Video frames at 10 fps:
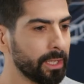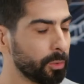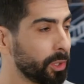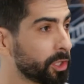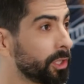
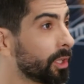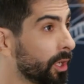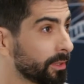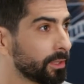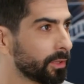in which the
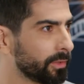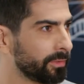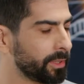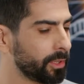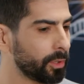content of the
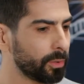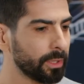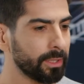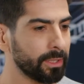video